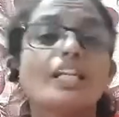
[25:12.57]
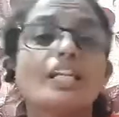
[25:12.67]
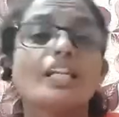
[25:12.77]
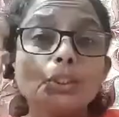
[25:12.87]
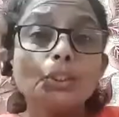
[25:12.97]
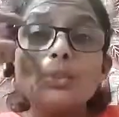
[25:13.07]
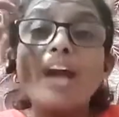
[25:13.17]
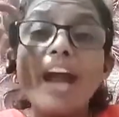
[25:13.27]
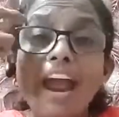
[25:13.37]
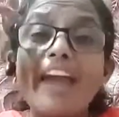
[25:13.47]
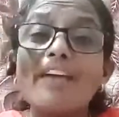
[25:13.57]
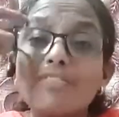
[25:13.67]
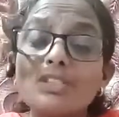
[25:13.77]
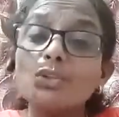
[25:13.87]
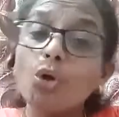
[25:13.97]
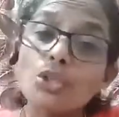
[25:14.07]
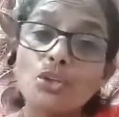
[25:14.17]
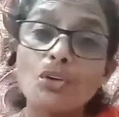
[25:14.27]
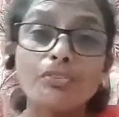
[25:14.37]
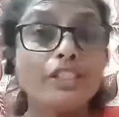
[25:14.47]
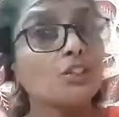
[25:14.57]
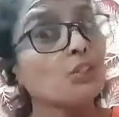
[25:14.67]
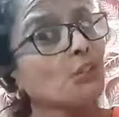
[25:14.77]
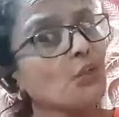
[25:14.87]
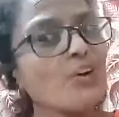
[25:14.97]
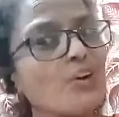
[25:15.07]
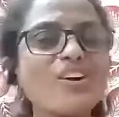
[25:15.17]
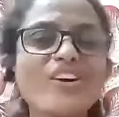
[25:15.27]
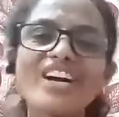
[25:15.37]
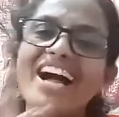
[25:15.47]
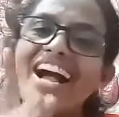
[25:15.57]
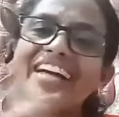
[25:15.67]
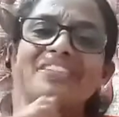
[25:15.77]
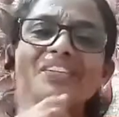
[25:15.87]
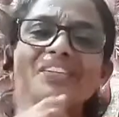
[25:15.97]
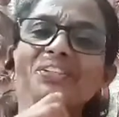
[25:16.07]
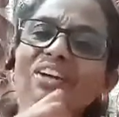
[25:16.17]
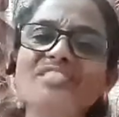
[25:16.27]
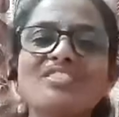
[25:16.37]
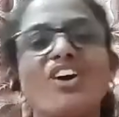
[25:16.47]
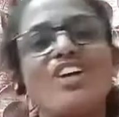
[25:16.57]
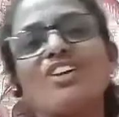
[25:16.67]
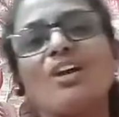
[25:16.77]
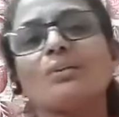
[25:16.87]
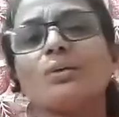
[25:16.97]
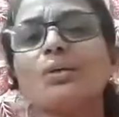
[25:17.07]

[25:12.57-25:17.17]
Did you ever thought of it? No, I know you have not thought.